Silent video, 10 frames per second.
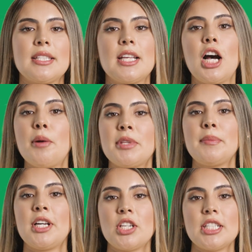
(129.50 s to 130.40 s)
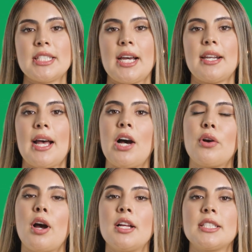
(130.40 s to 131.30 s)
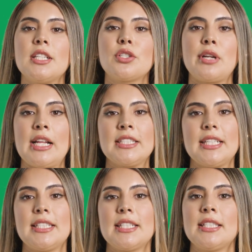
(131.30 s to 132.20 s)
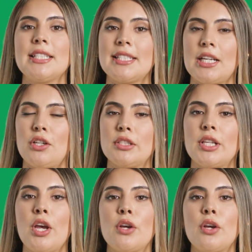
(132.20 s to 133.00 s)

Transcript: To help them understand how content translates into sales,